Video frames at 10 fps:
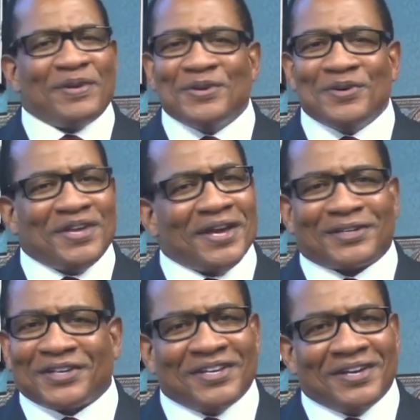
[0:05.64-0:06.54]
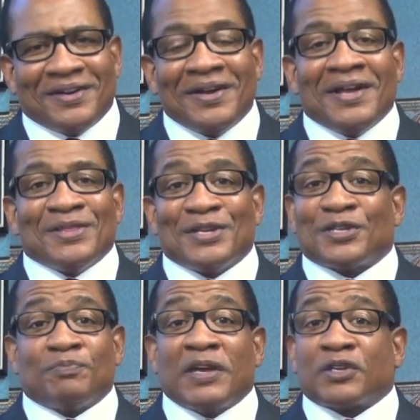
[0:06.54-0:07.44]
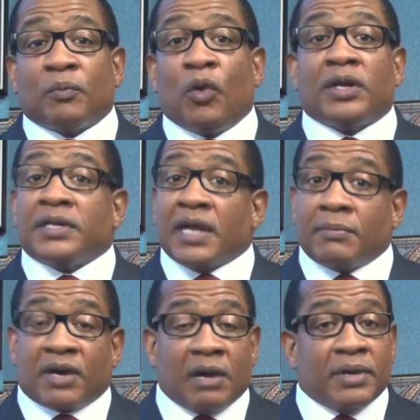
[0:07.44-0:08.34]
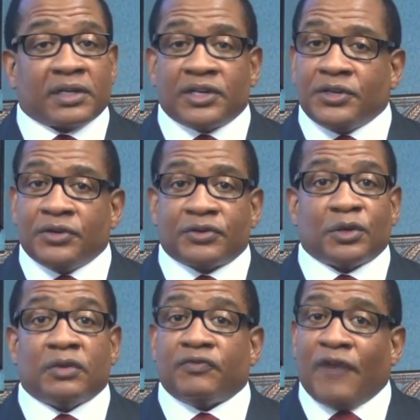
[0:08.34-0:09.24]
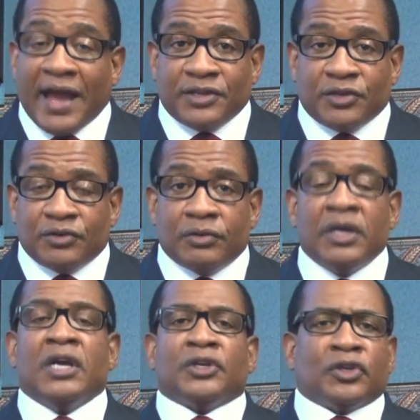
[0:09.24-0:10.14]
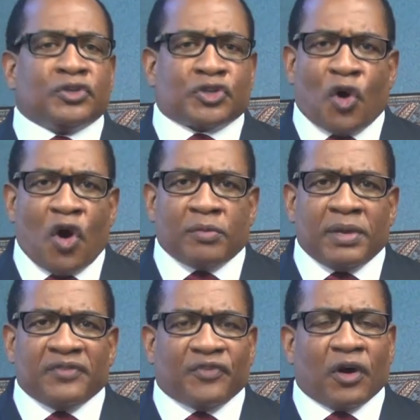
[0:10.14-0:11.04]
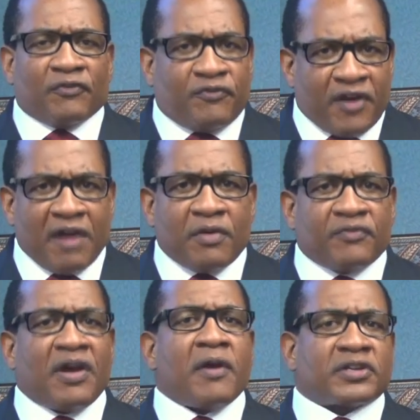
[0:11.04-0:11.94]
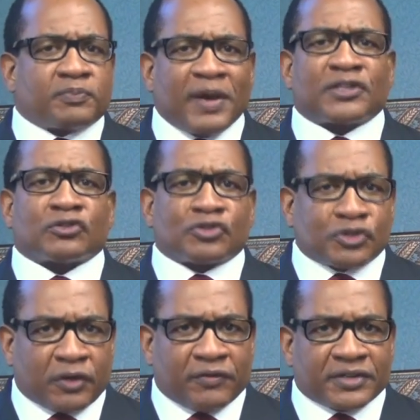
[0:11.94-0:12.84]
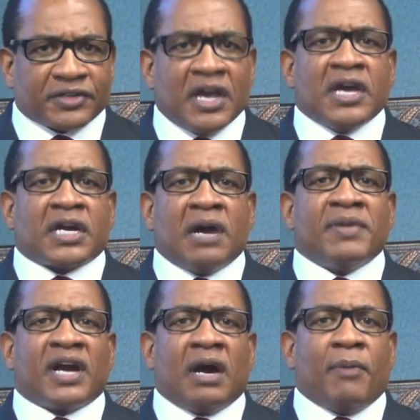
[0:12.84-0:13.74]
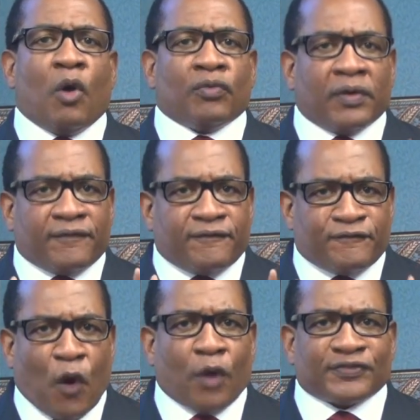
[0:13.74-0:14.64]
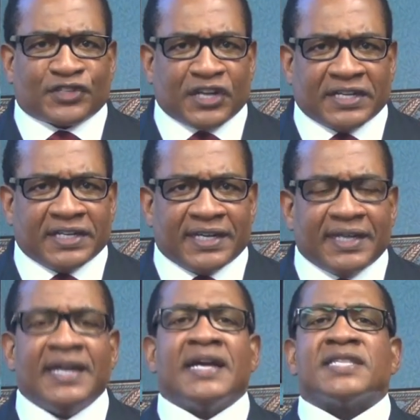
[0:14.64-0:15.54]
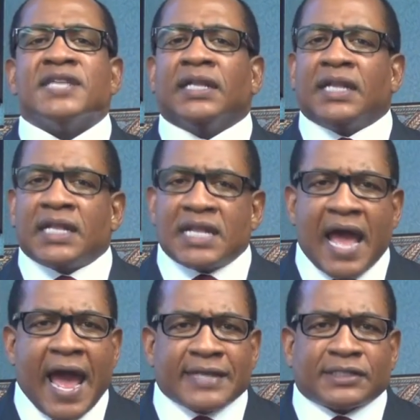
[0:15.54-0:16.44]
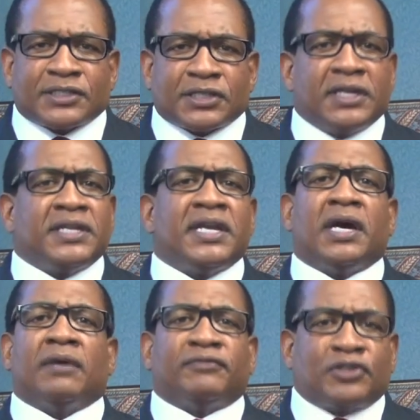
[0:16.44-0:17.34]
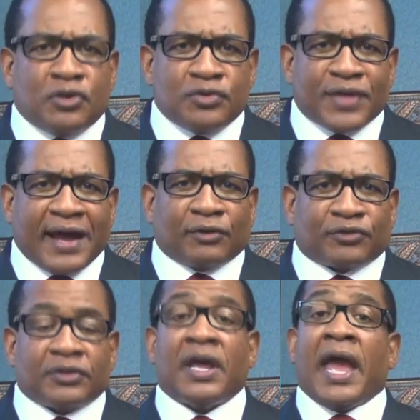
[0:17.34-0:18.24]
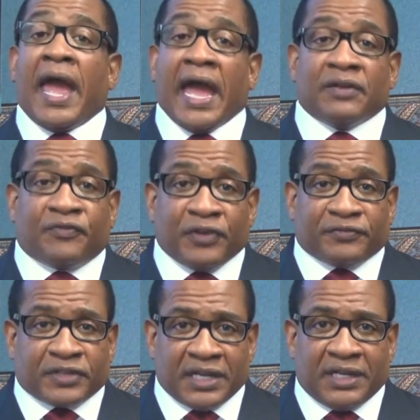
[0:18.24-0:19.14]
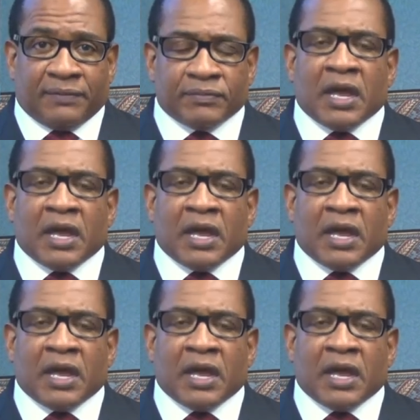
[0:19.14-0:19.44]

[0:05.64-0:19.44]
New Year to you. This is Bishop Wooden. I'm coming to you to invite you to join me for a very, very special service coming up on the fourth Sunday, the last Sunday of 2015.